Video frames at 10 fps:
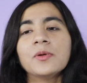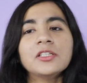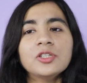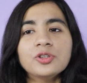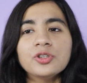
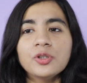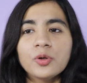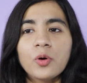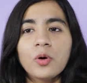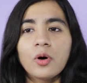but you should
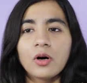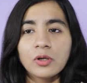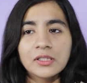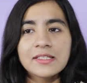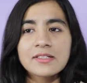know
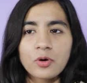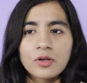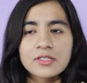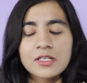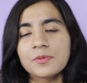all these
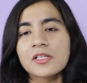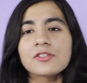concepts.